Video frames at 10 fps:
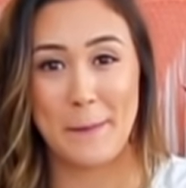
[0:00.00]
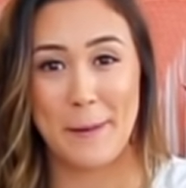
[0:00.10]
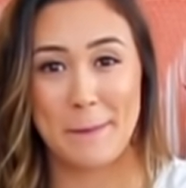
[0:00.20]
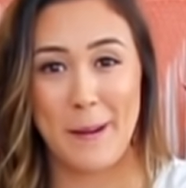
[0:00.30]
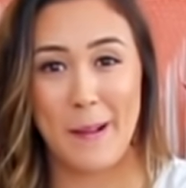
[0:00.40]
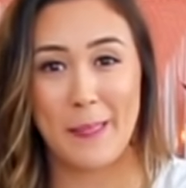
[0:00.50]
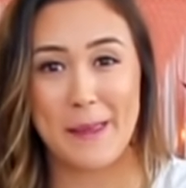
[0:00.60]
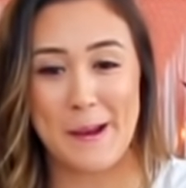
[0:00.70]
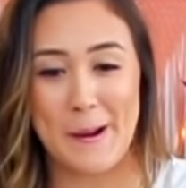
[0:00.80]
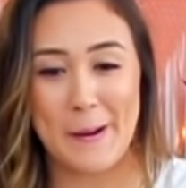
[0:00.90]
My ball of
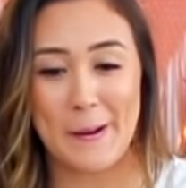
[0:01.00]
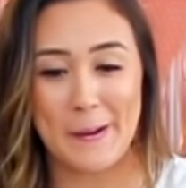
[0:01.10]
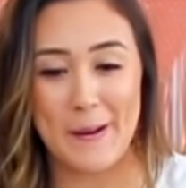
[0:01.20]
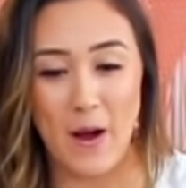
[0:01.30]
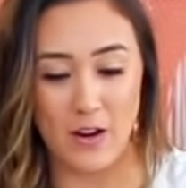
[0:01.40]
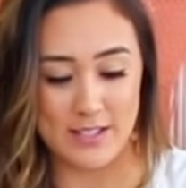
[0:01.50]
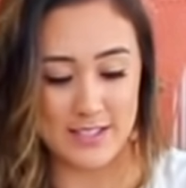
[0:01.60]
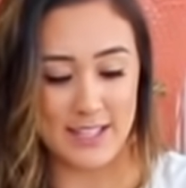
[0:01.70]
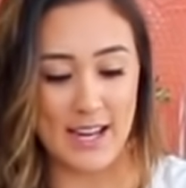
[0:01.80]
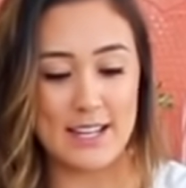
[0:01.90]
yarn.
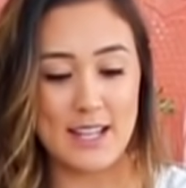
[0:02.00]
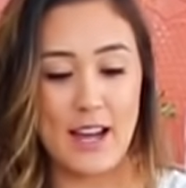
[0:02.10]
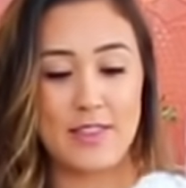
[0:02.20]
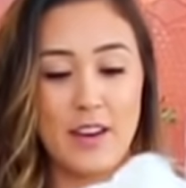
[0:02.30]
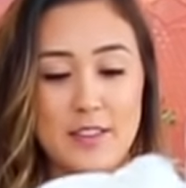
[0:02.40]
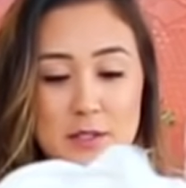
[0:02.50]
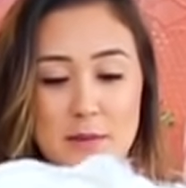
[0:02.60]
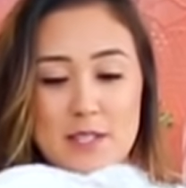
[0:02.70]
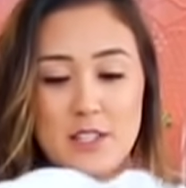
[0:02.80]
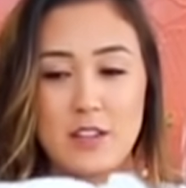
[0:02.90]
Honestly guys, I thought this was
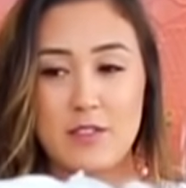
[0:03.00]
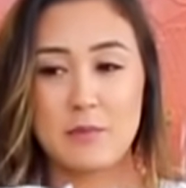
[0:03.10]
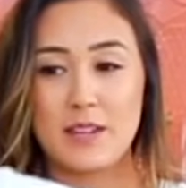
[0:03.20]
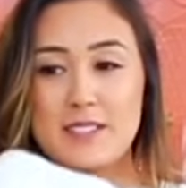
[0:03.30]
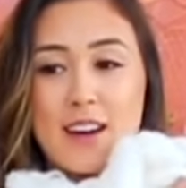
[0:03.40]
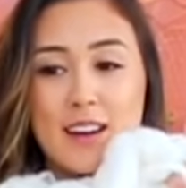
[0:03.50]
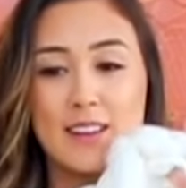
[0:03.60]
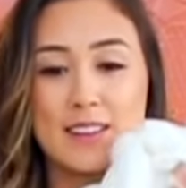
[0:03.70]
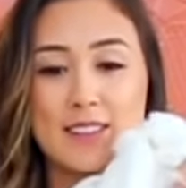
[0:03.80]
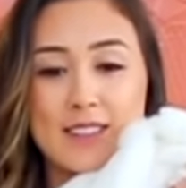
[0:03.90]
gonna be so different, but it's kind of
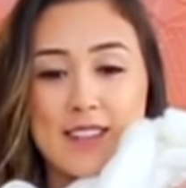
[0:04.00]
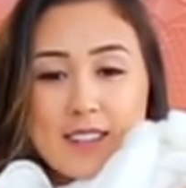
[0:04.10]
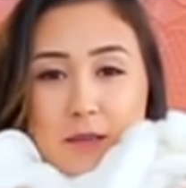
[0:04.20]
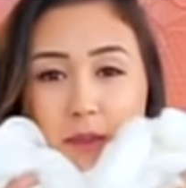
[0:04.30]
like the Santa